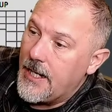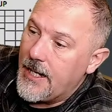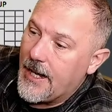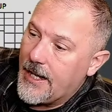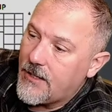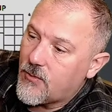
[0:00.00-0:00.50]

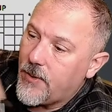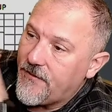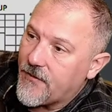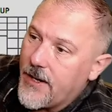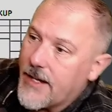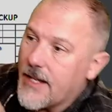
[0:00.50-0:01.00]
And quite
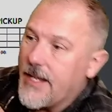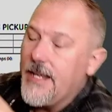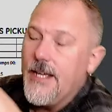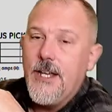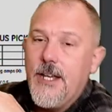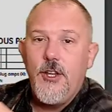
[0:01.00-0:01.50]
frankly,
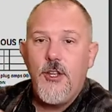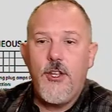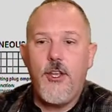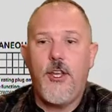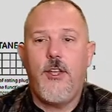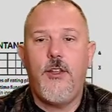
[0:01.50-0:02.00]

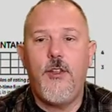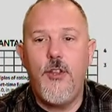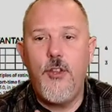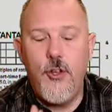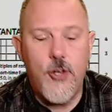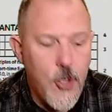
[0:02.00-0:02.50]

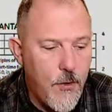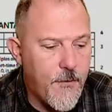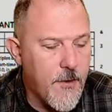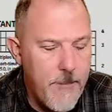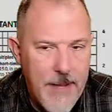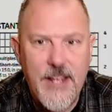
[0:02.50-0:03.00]
you go
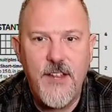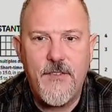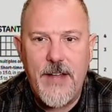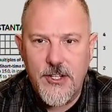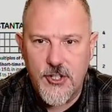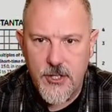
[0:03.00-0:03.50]
from
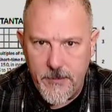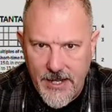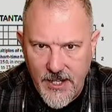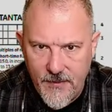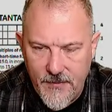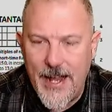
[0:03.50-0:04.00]
manufacturer to
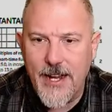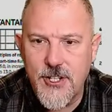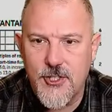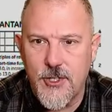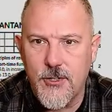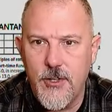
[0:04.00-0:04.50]

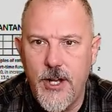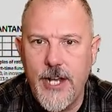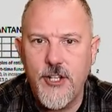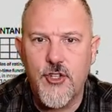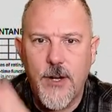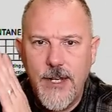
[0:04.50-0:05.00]
manufacturer and
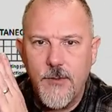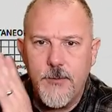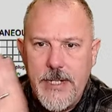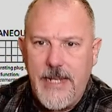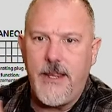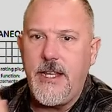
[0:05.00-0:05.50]
try to
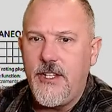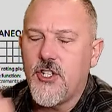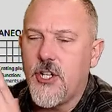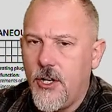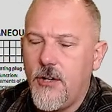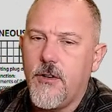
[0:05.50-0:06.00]
read these
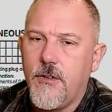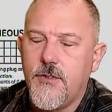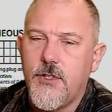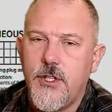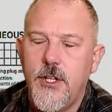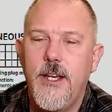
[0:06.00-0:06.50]

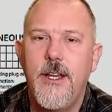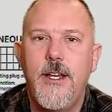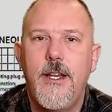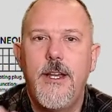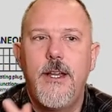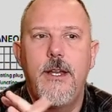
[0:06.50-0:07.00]
curves.
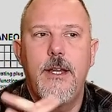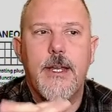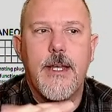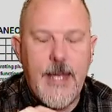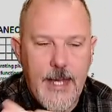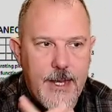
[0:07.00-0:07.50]

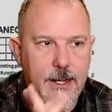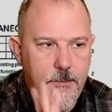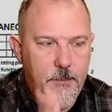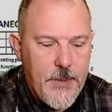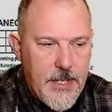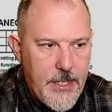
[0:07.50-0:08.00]
Can
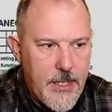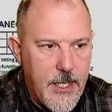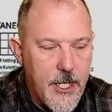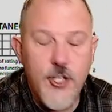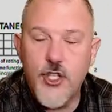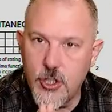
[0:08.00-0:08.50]
be
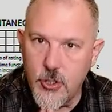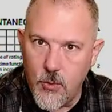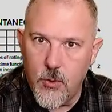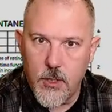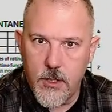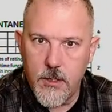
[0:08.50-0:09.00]
a
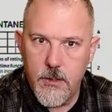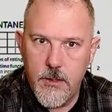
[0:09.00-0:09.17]
chore.